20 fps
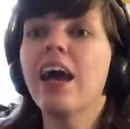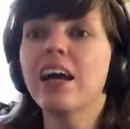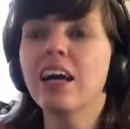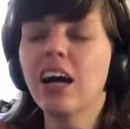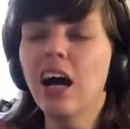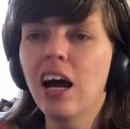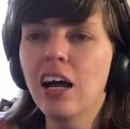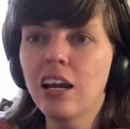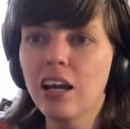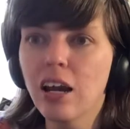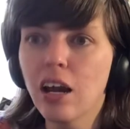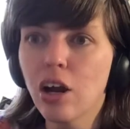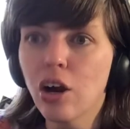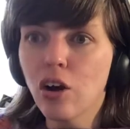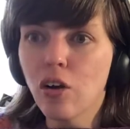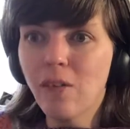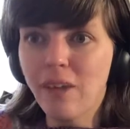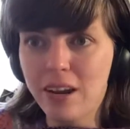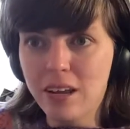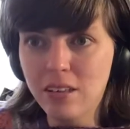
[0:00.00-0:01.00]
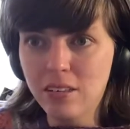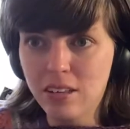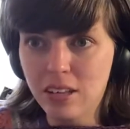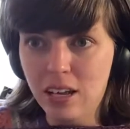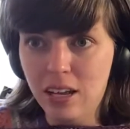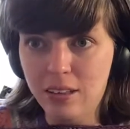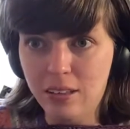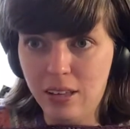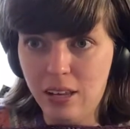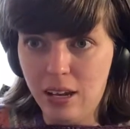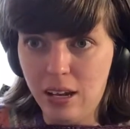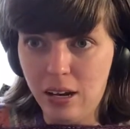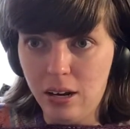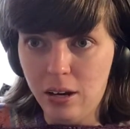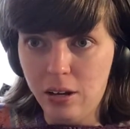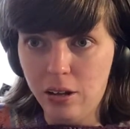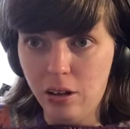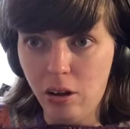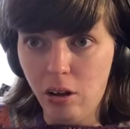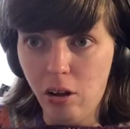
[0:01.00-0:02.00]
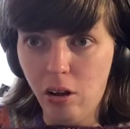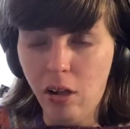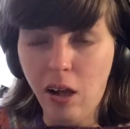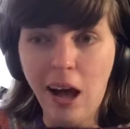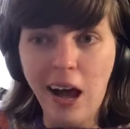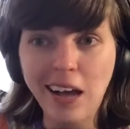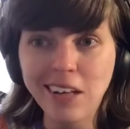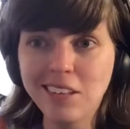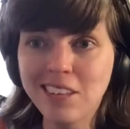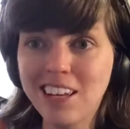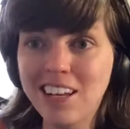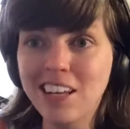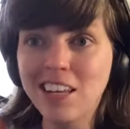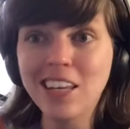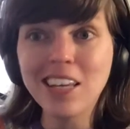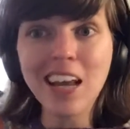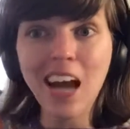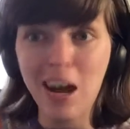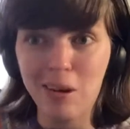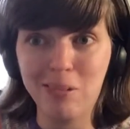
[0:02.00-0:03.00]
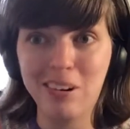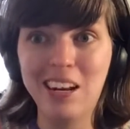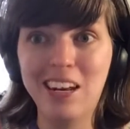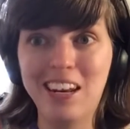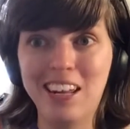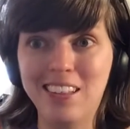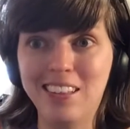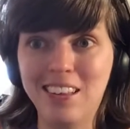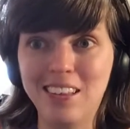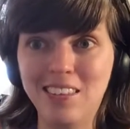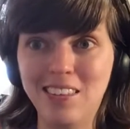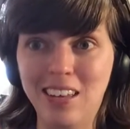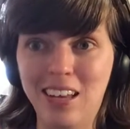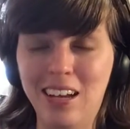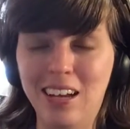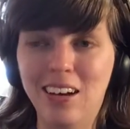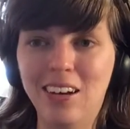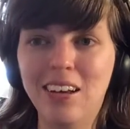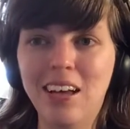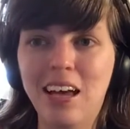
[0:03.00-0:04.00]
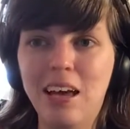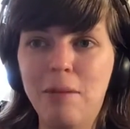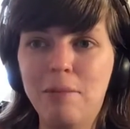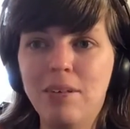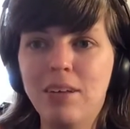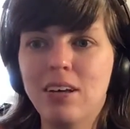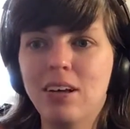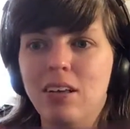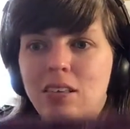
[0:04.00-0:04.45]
got crazy at the end, y'all. I did not want to knit this thing, okay? Because